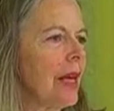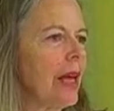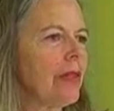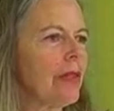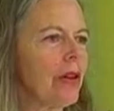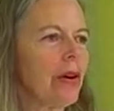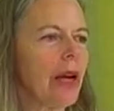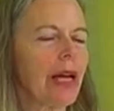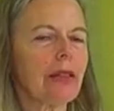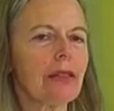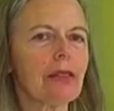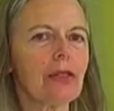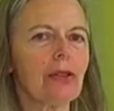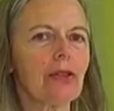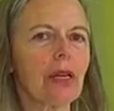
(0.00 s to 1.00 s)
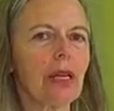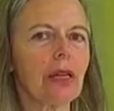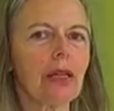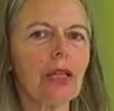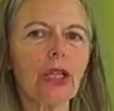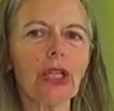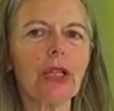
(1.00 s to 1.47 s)
And they're answered
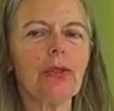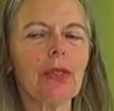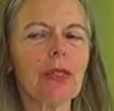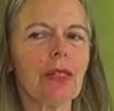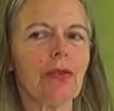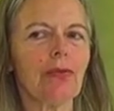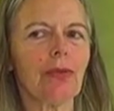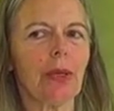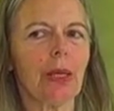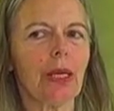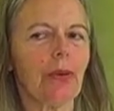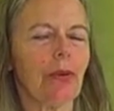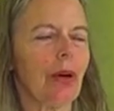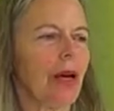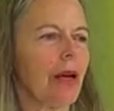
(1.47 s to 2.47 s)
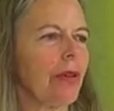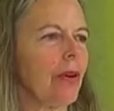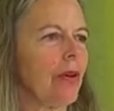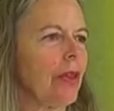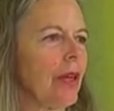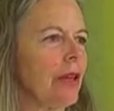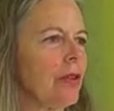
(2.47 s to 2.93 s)
conclusively
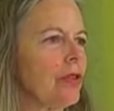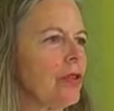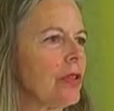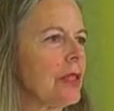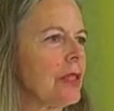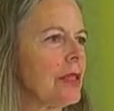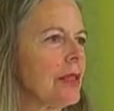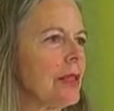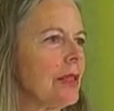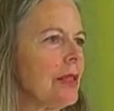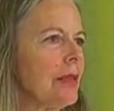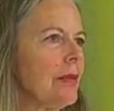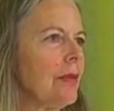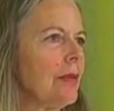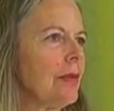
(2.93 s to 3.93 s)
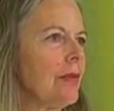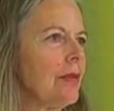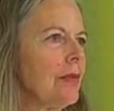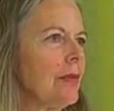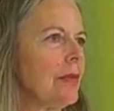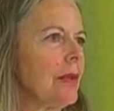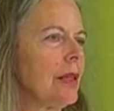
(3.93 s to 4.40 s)
rather than just
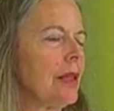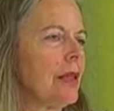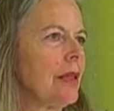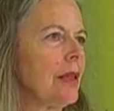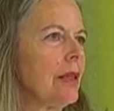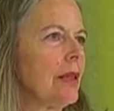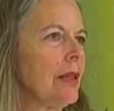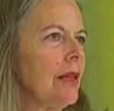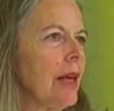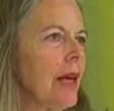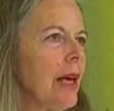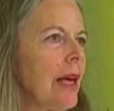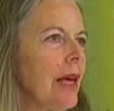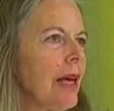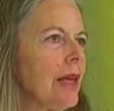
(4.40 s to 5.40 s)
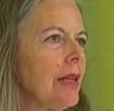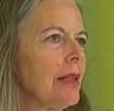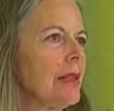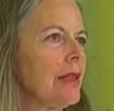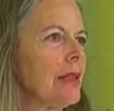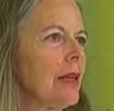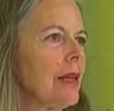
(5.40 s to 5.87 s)

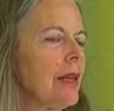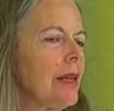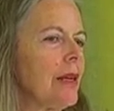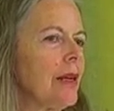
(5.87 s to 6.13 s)
as